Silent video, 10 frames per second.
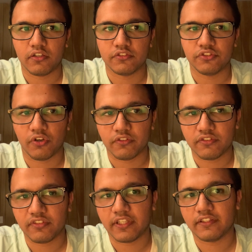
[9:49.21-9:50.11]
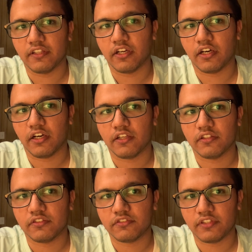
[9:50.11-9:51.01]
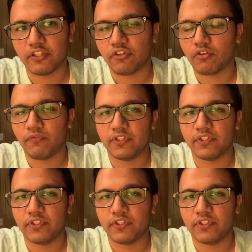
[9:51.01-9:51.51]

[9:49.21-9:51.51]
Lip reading: Johnston syndrome,